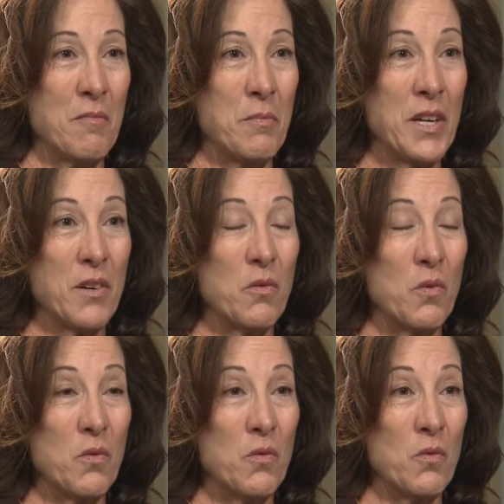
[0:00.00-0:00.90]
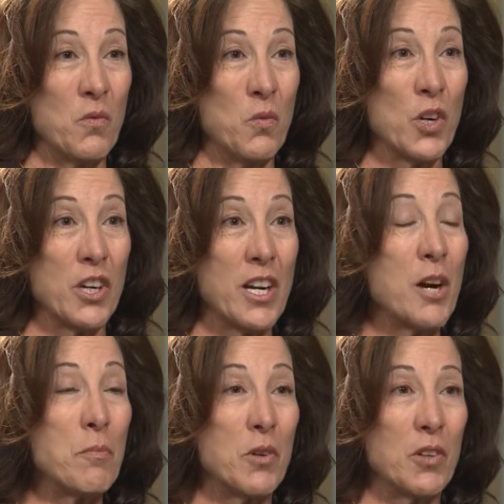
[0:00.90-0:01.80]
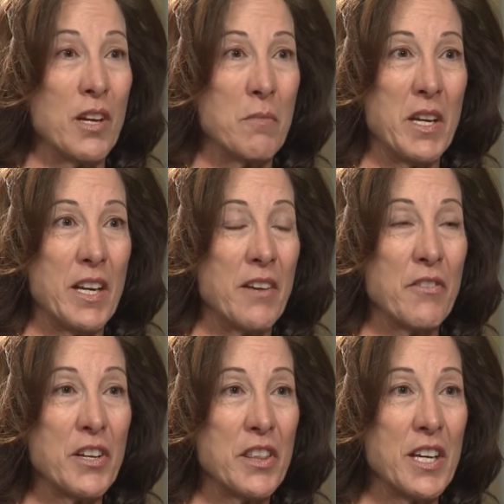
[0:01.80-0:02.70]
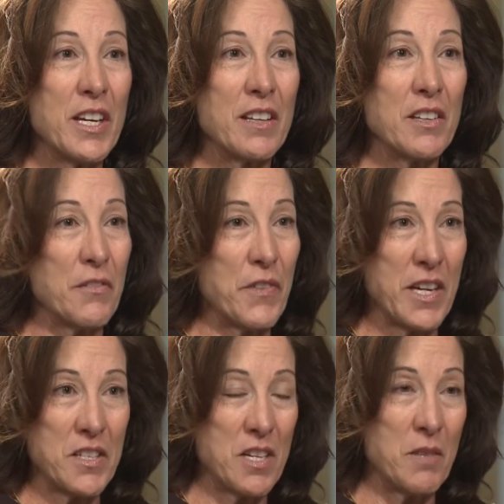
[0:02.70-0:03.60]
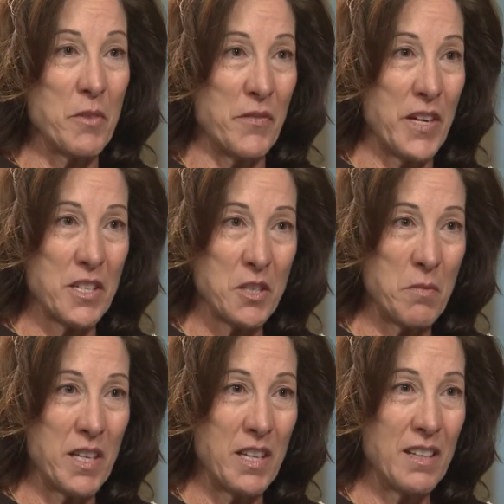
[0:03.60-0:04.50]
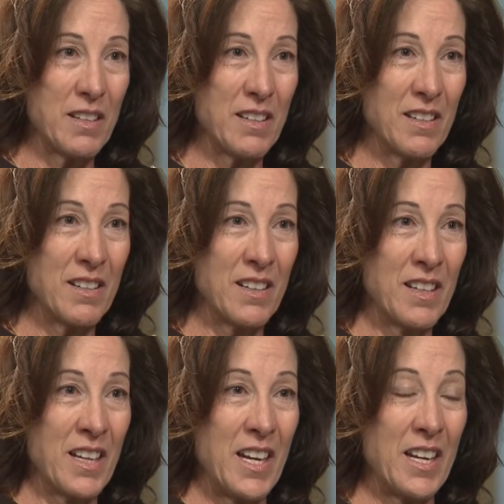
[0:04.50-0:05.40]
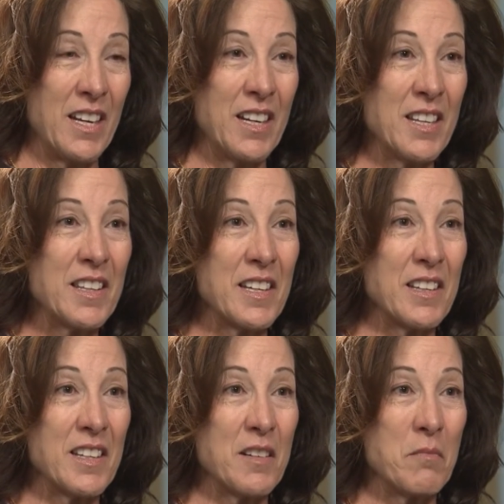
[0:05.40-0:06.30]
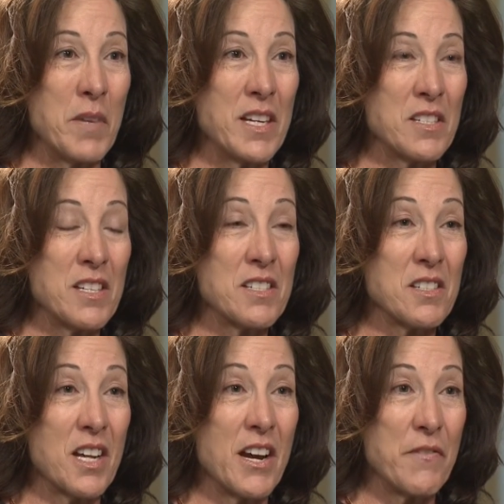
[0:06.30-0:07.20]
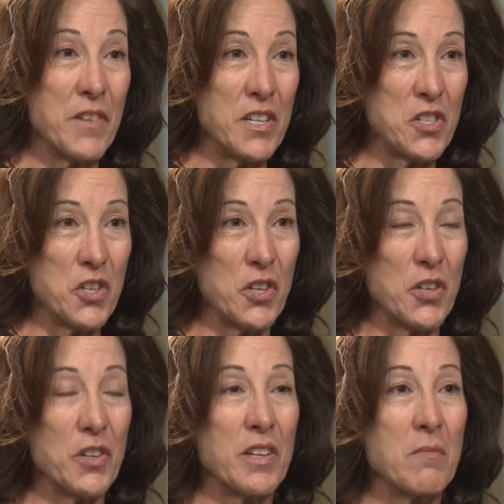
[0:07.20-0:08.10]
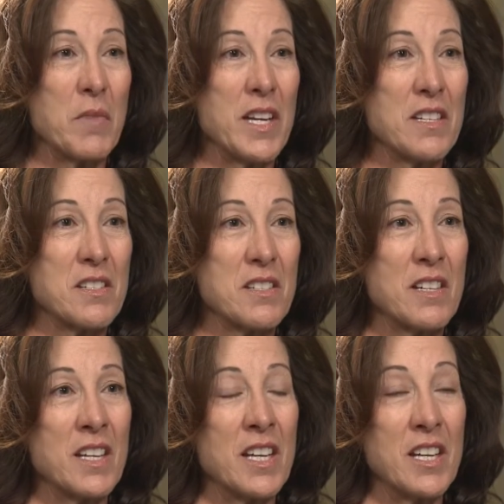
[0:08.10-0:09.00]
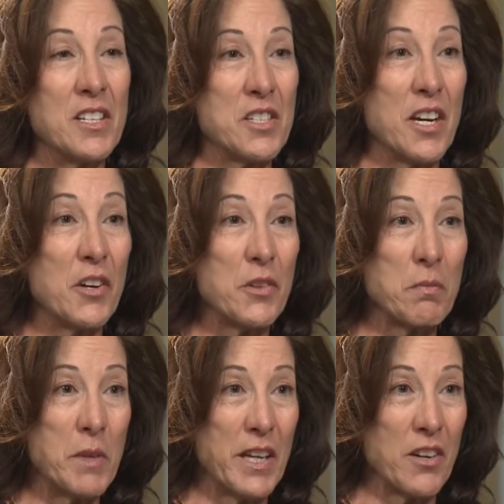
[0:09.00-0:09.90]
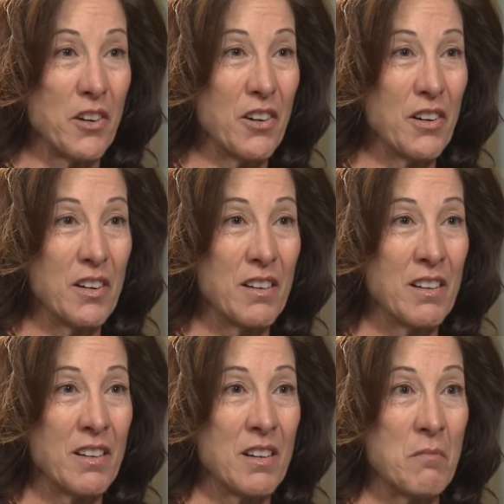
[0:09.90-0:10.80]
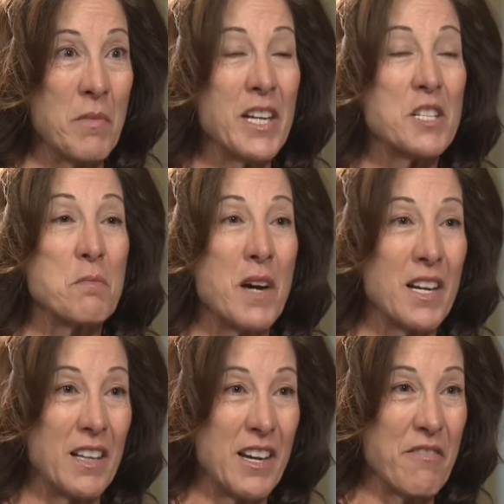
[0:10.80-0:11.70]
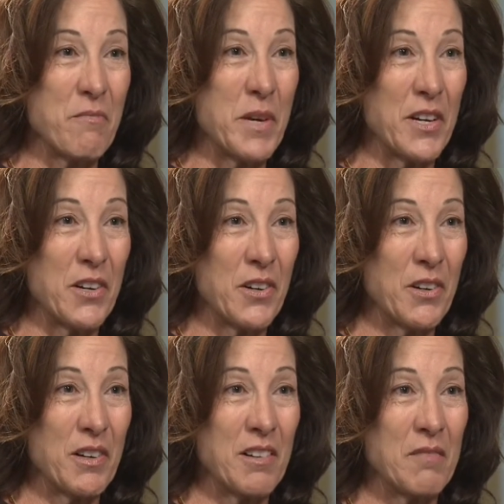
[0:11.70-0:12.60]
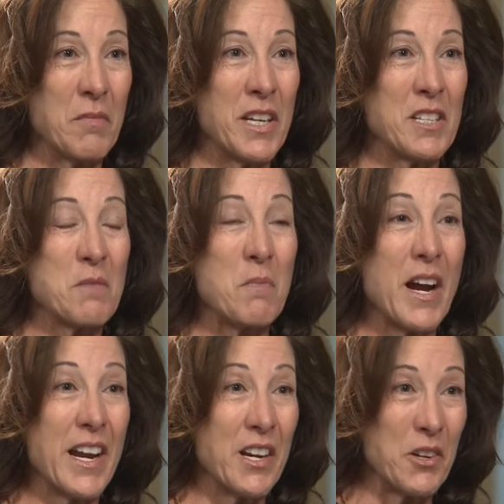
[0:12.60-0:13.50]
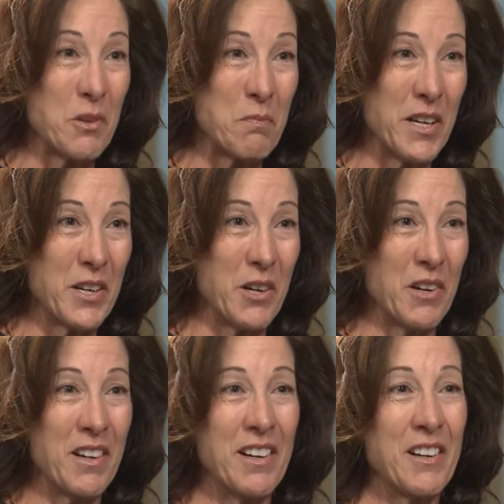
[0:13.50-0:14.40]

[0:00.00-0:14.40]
But we're a couple. I mean, everything that affects him affects me. And anything that makes his life easier, that makes his health better, makes my life better, makes my health better,